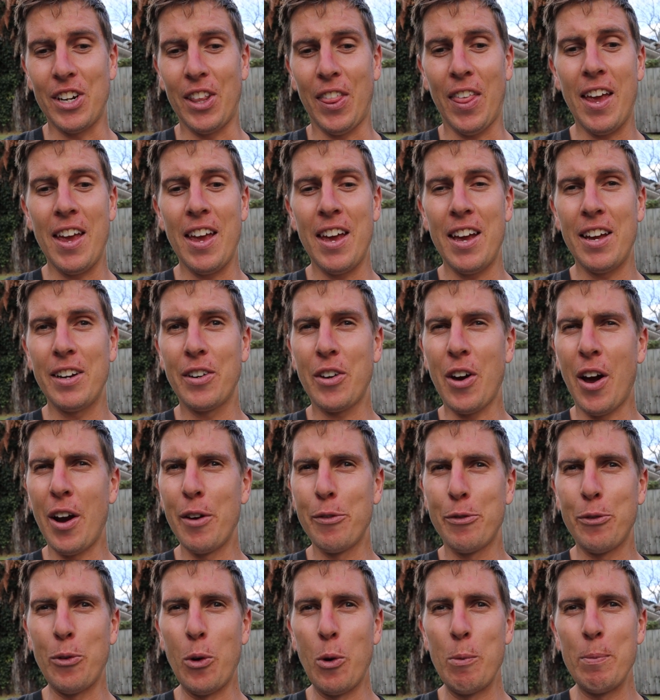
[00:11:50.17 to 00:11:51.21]
They had kind
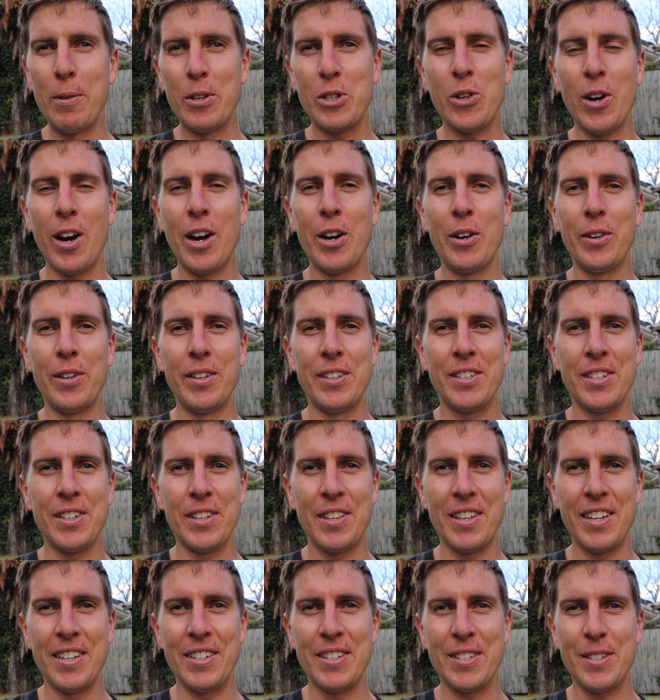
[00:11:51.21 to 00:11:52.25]
of formed the trail into
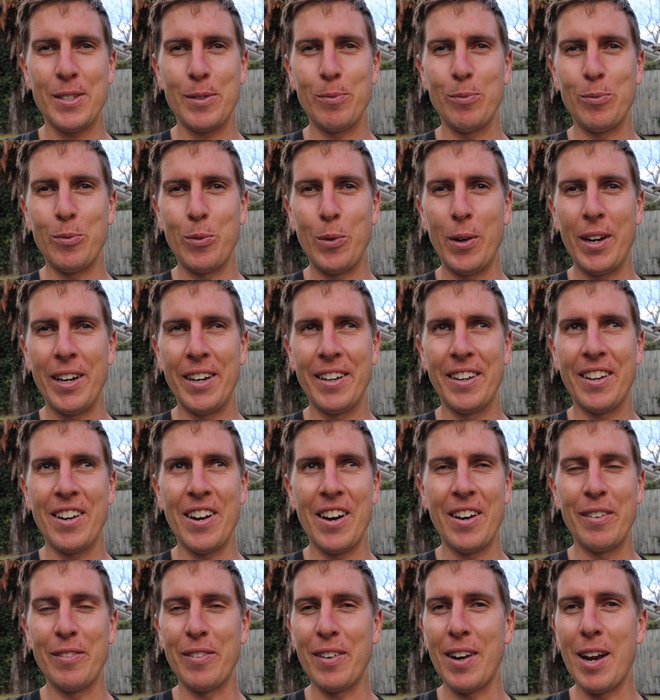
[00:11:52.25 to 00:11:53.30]
these weird
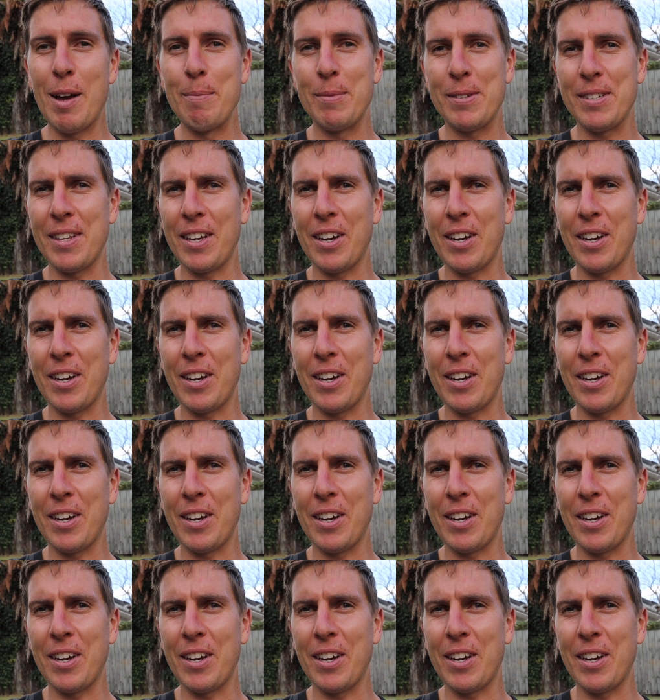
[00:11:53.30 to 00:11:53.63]
kind of lumps.